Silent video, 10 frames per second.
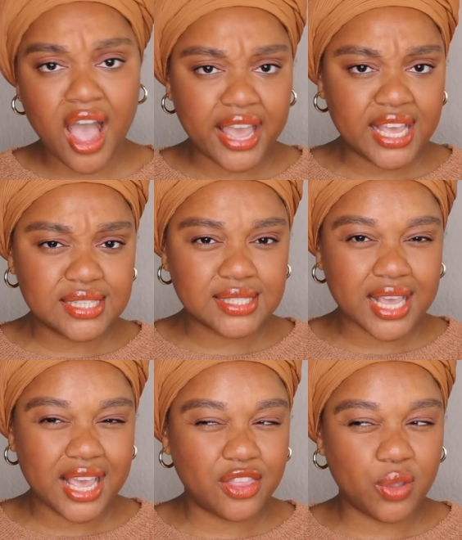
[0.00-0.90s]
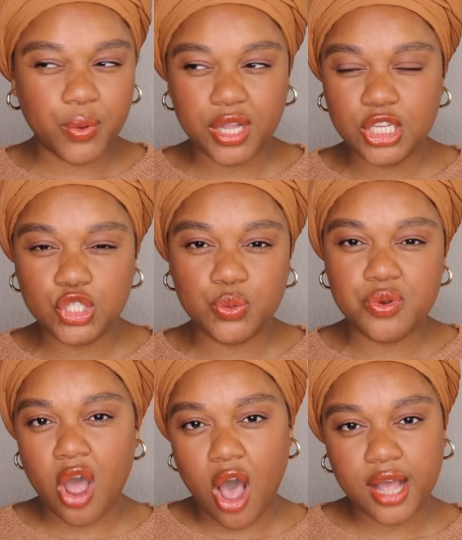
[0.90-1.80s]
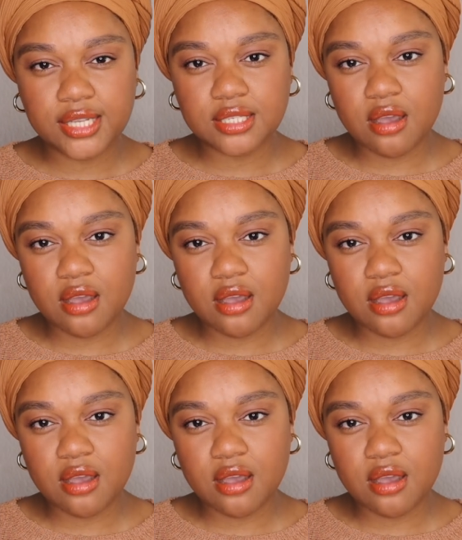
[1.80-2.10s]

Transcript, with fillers: I can say they really do not.